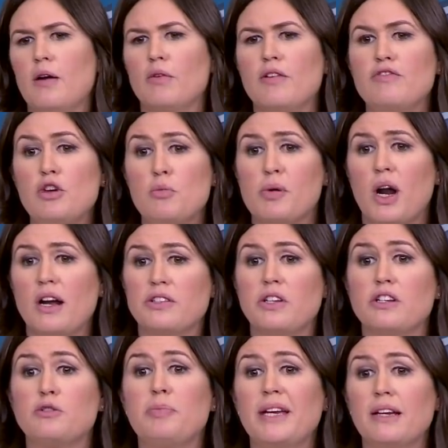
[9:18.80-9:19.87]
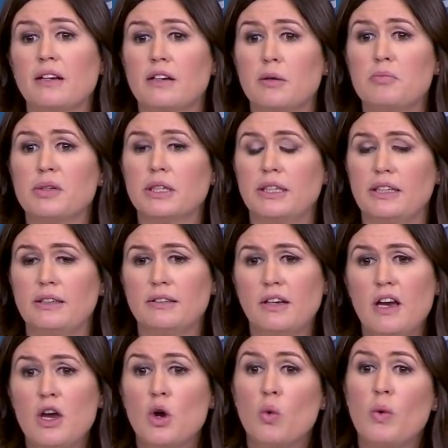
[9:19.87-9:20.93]
that review process being complete.
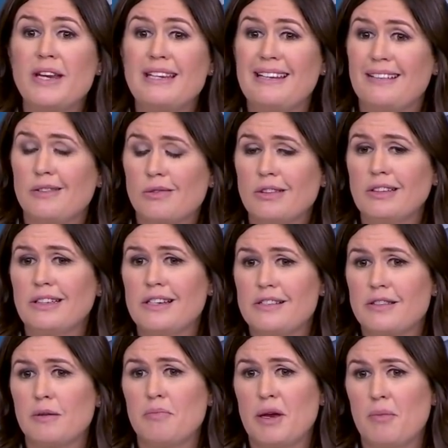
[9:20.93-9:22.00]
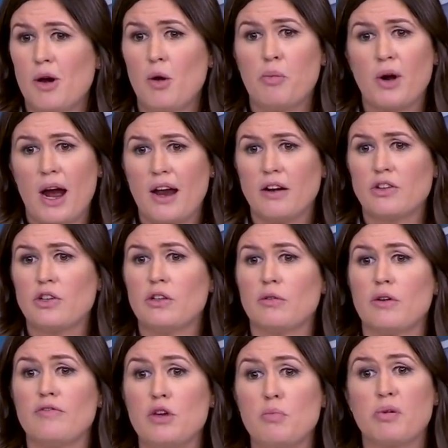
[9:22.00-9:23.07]
He said 100%. We didn't release the memo prior to the
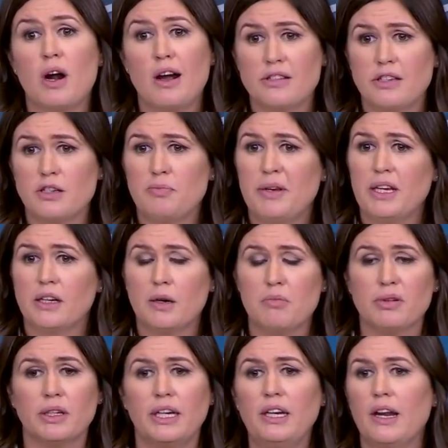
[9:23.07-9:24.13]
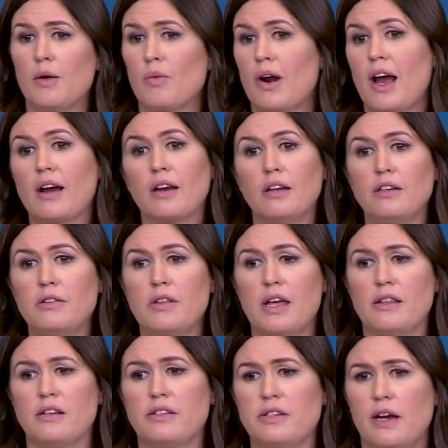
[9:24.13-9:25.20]
review process being complete, and we're not going to do
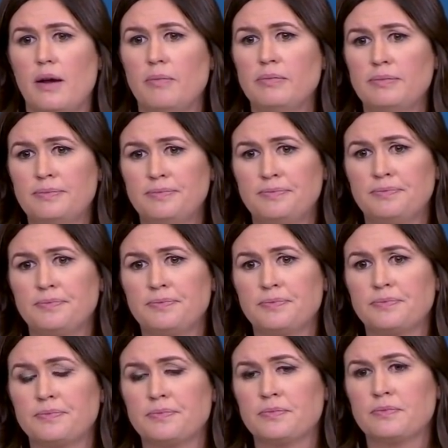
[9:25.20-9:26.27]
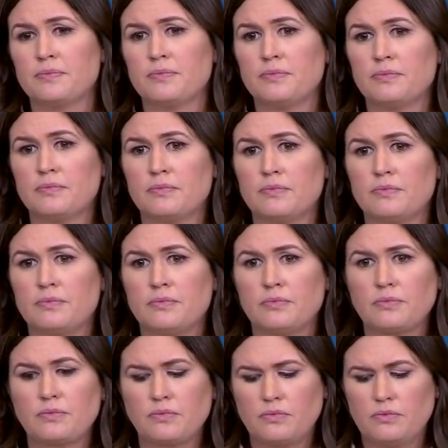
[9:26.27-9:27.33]
that this time question about John Kelly and his